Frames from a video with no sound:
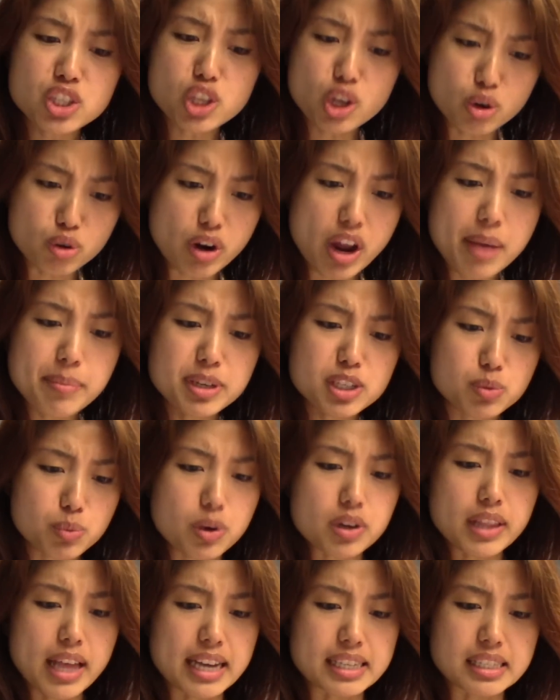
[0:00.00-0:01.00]
Grammys were
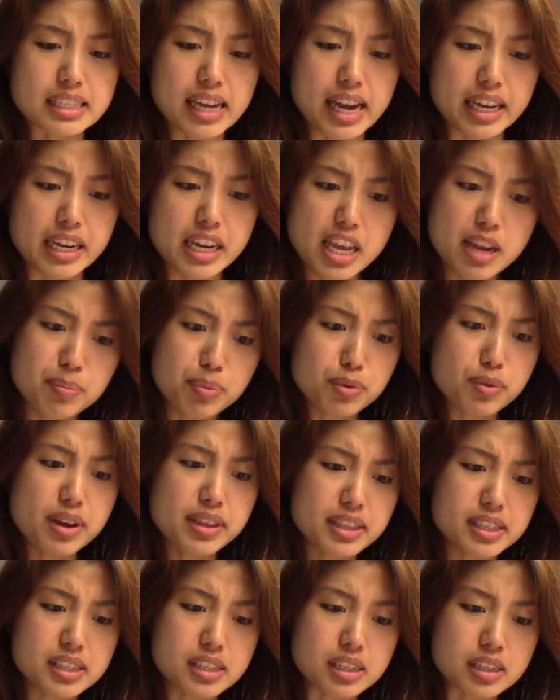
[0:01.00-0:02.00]
last night, in
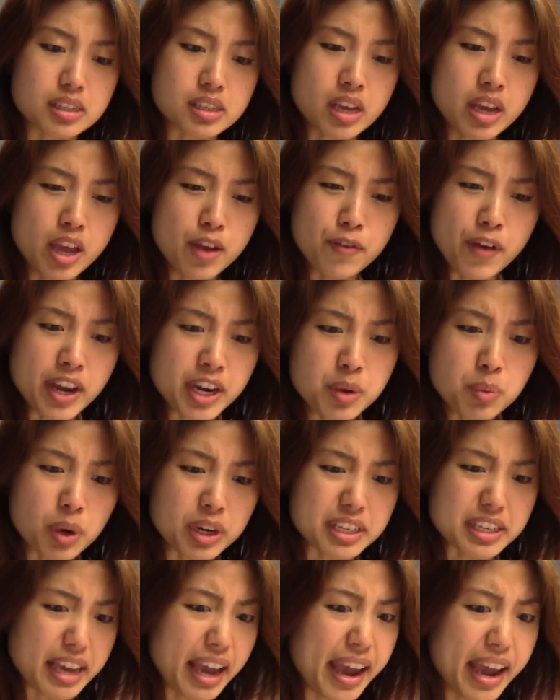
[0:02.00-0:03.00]
parentheses, if anyone
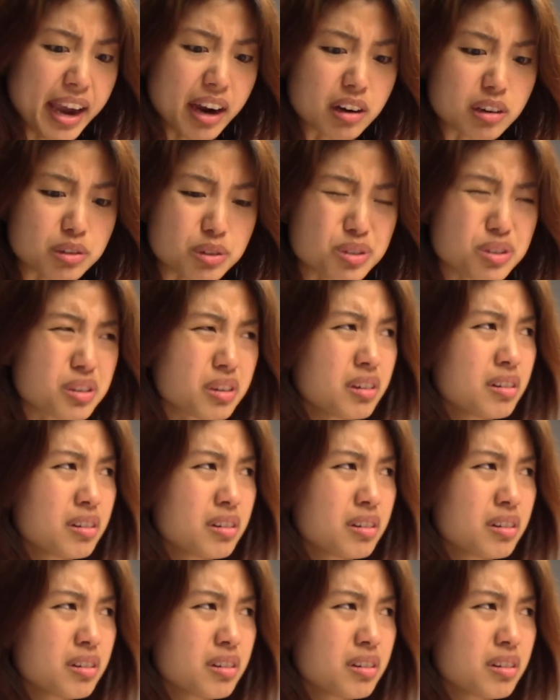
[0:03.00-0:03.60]
cares.